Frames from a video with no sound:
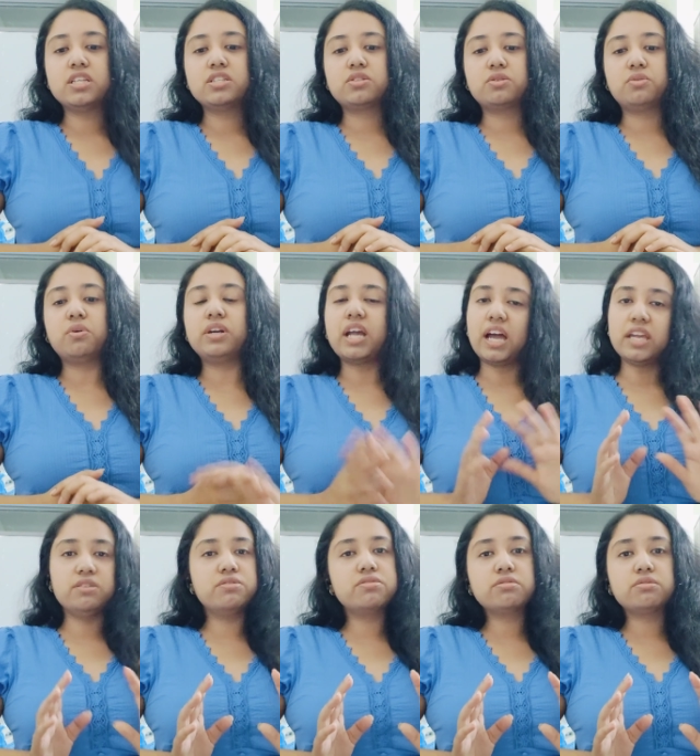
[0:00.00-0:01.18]
So what I
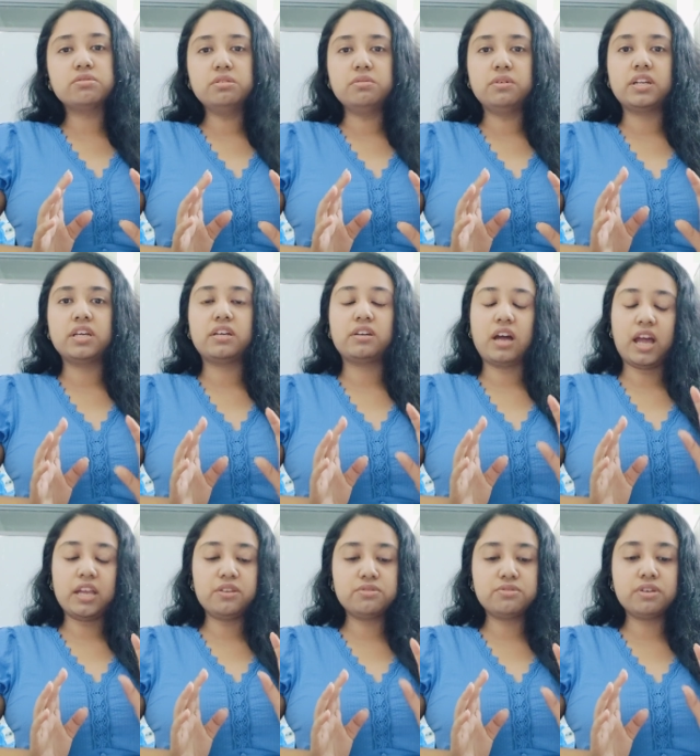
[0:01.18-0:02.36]
used to do,
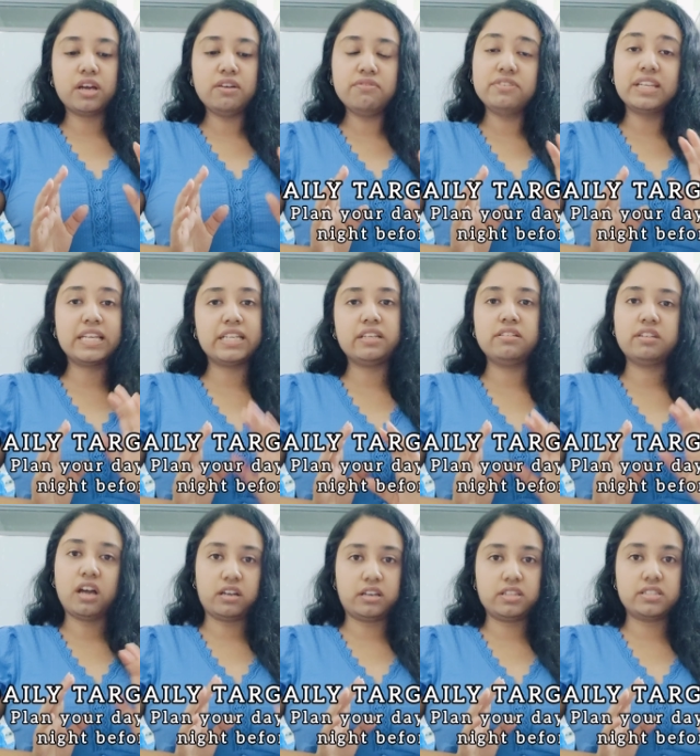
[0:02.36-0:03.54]
I used to have daily
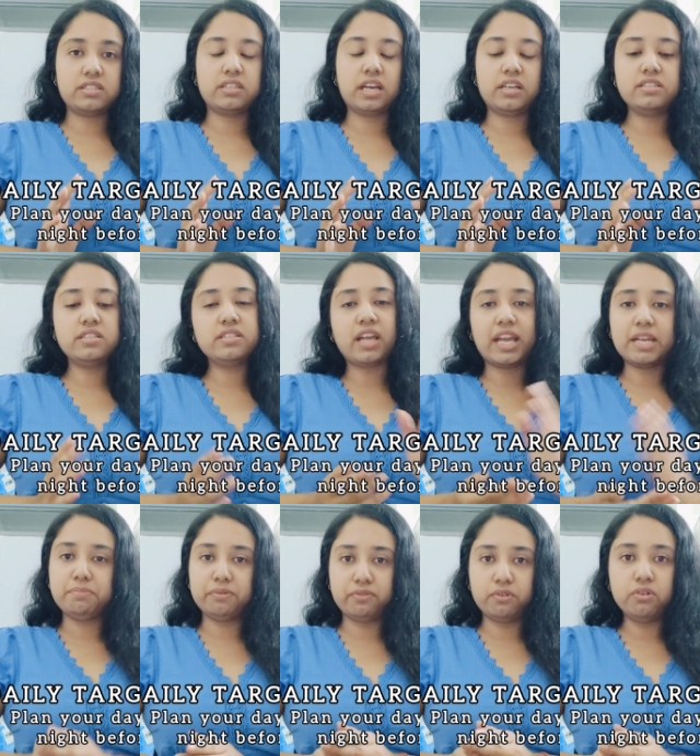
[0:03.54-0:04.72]
targets. That is the
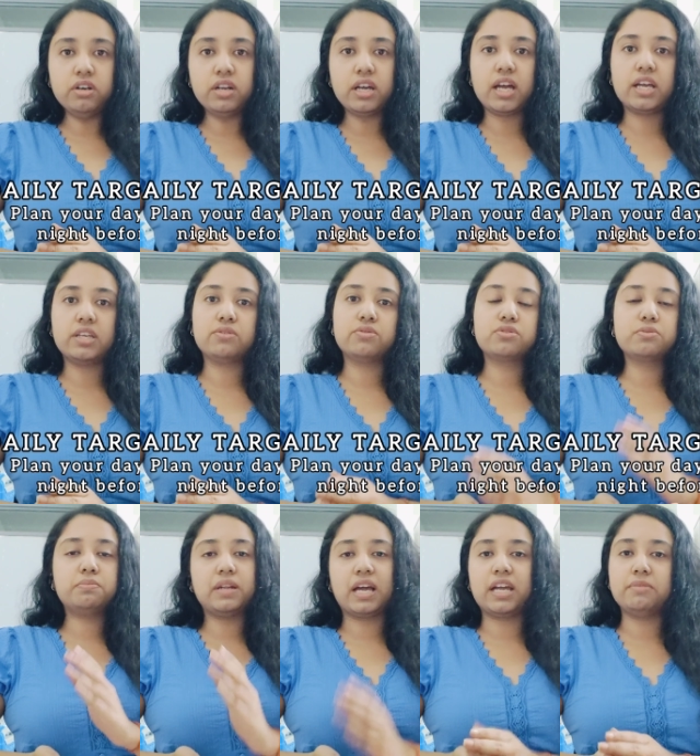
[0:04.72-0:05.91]
night before, I used to
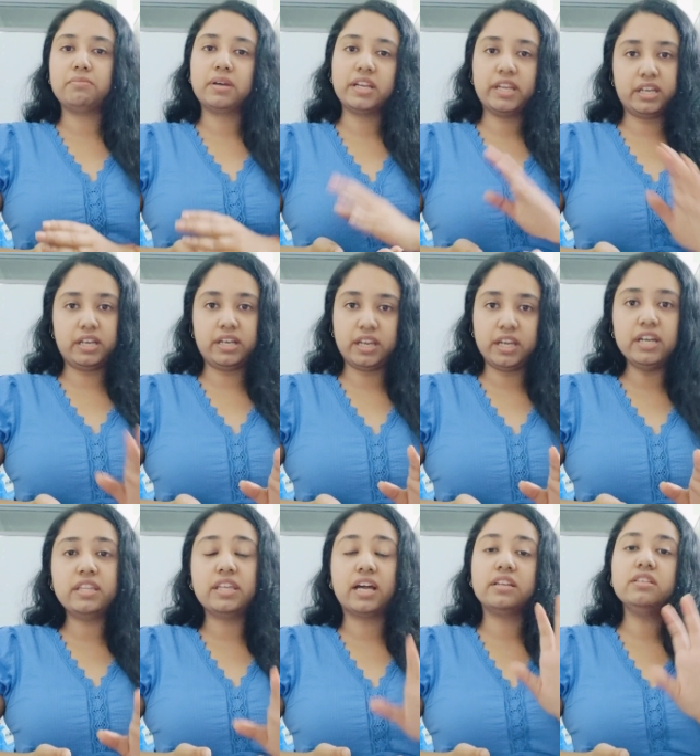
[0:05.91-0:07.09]
plan my day ahead.
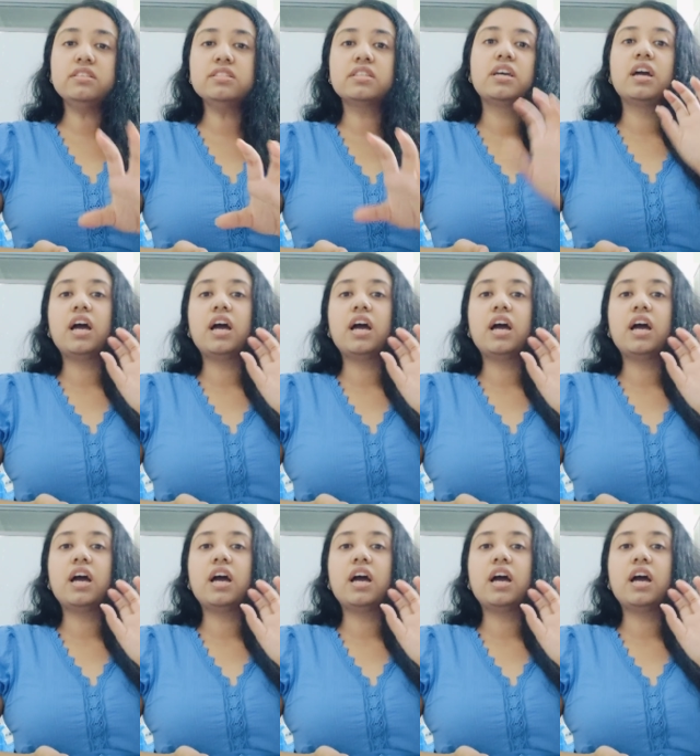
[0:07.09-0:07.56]
That is,